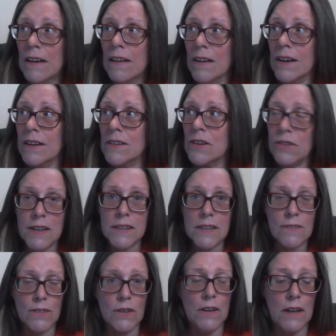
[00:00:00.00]
like the rest
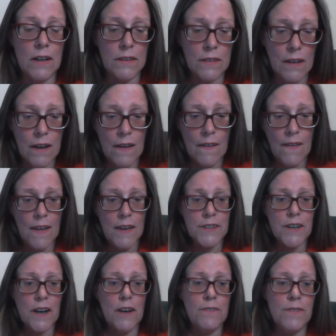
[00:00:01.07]
of the world.
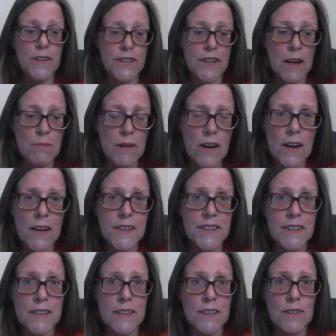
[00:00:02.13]
So for Geminis
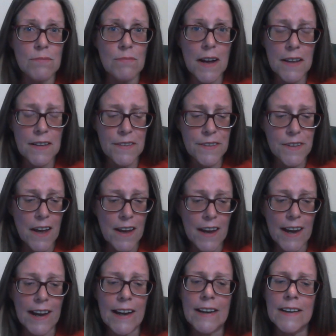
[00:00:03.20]
this month,
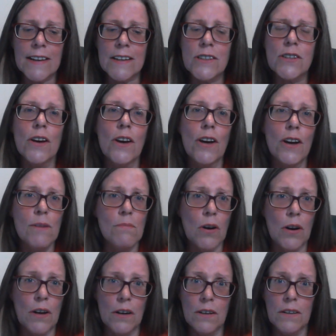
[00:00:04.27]
inner
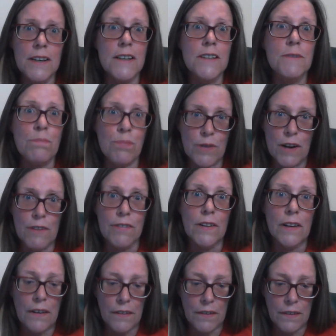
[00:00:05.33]
turmoil is
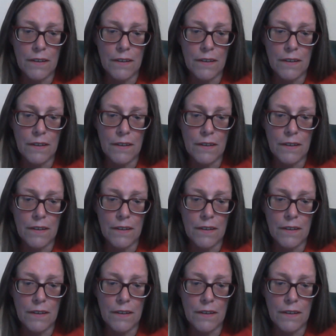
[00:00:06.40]
prevalent.